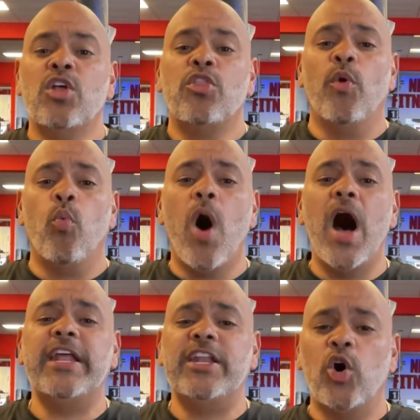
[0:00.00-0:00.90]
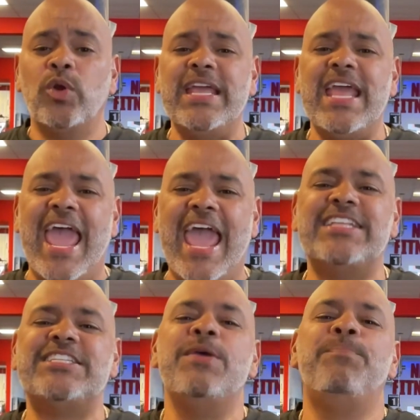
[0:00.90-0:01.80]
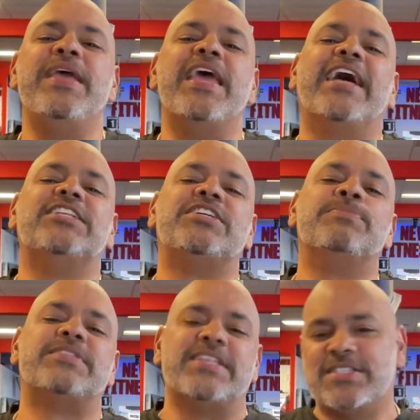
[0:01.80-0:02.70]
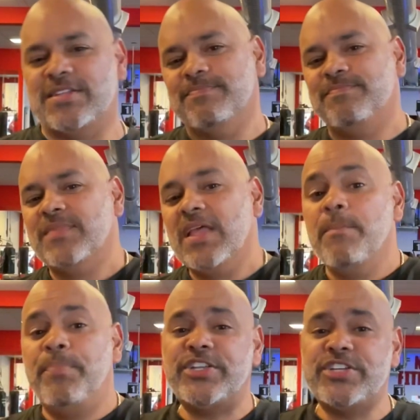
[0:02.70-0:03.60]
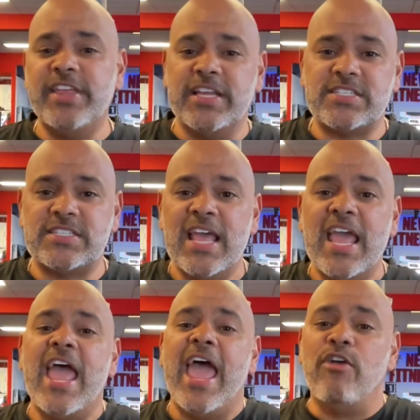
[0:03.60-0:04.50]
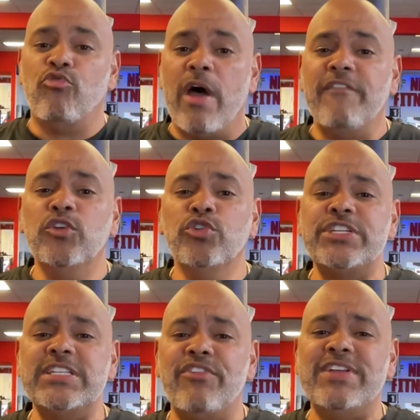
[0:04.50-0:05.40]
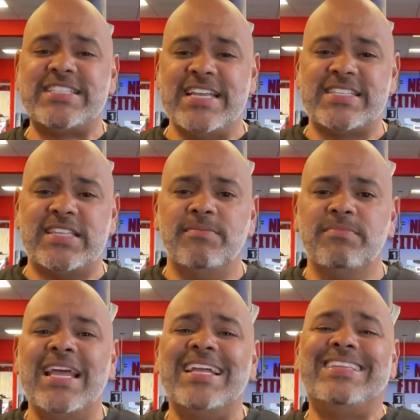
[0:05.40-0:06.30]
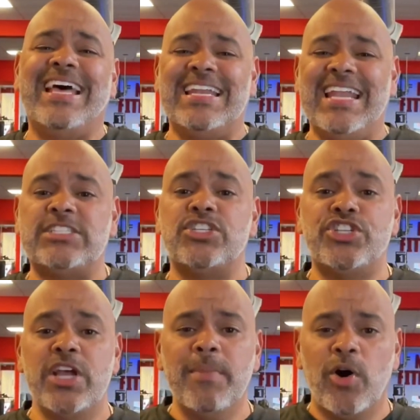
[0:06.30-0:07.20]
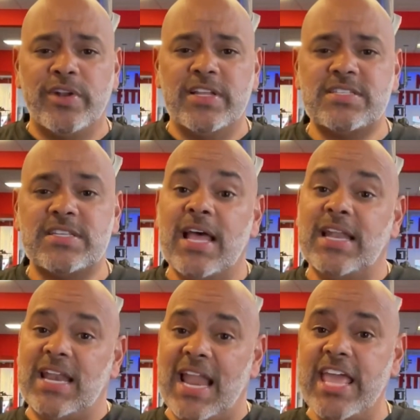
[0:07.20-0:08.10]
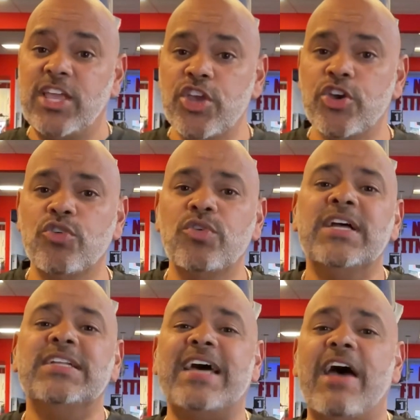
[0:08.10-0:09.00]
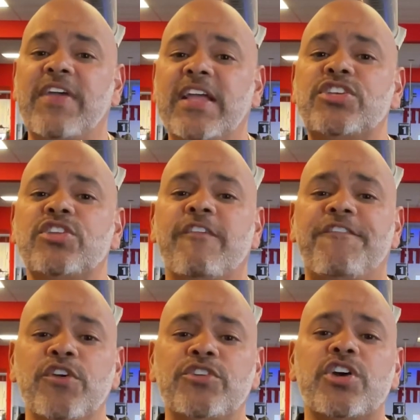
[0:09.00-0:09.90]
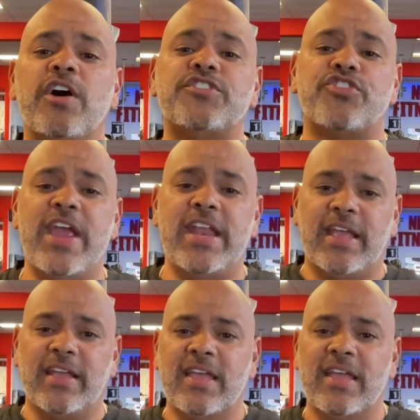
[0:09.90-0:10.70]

the one and only ATB at Gym system. Picture this, a revolutionary system that lets gym owners like you dive into the future of training.